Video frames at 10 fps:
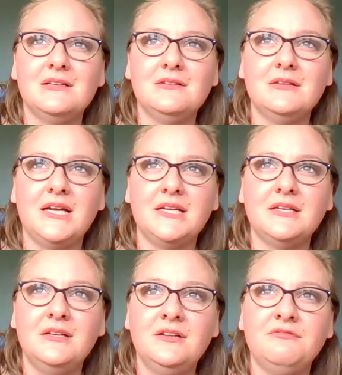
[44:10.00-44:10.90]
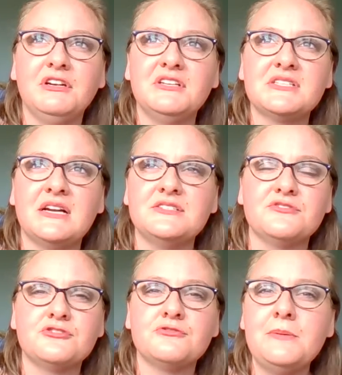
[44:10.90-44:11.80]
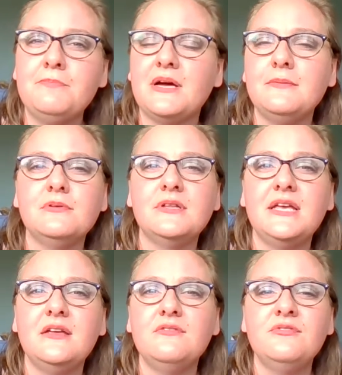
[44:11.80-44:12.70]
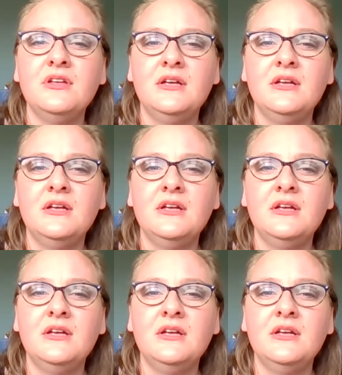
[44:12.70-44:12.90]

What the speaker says: like various kinds of shrimp, I believe.